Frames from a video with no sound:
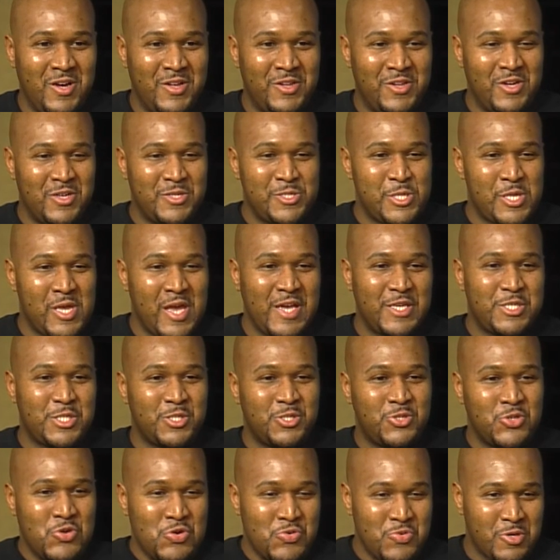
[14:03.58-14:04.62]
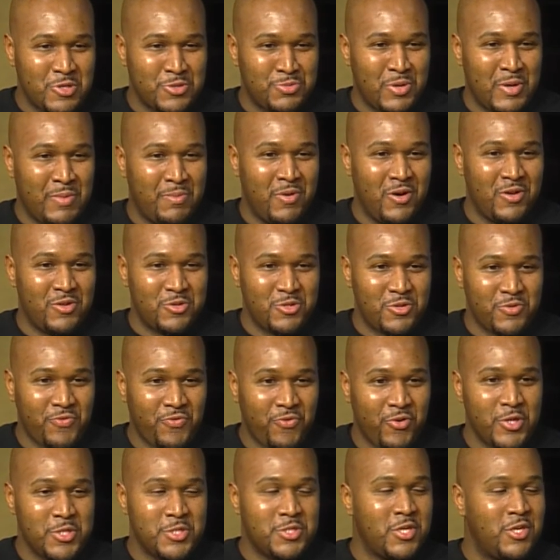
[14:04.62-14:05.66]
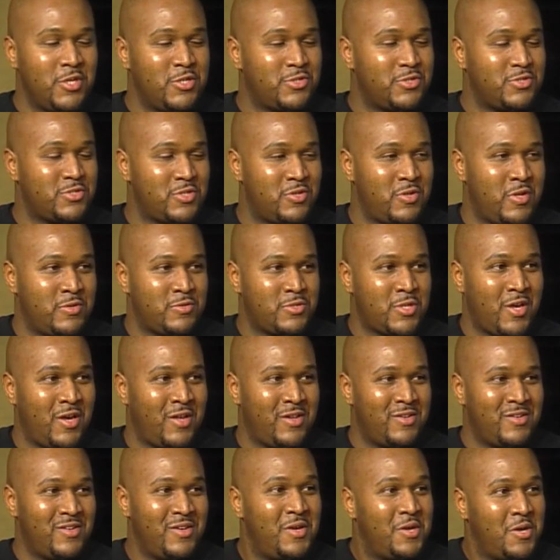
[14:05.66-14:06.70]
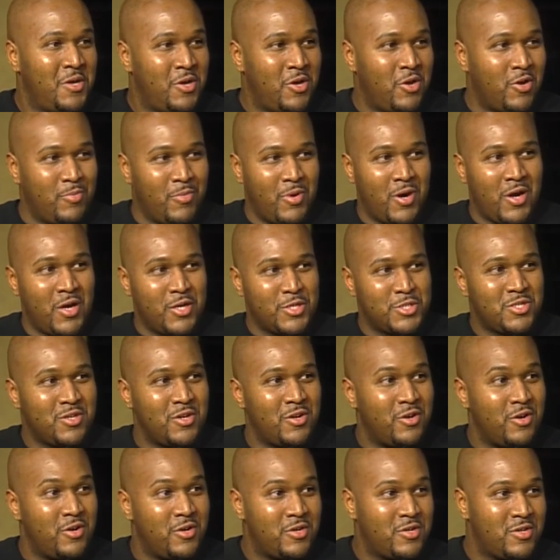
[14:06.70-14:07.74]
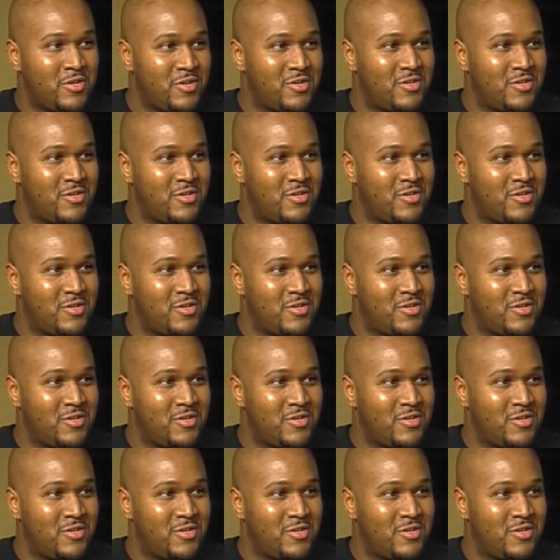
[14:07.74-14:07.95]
enunciation to it because my mother's a French teacher, so that was kind of homage to her.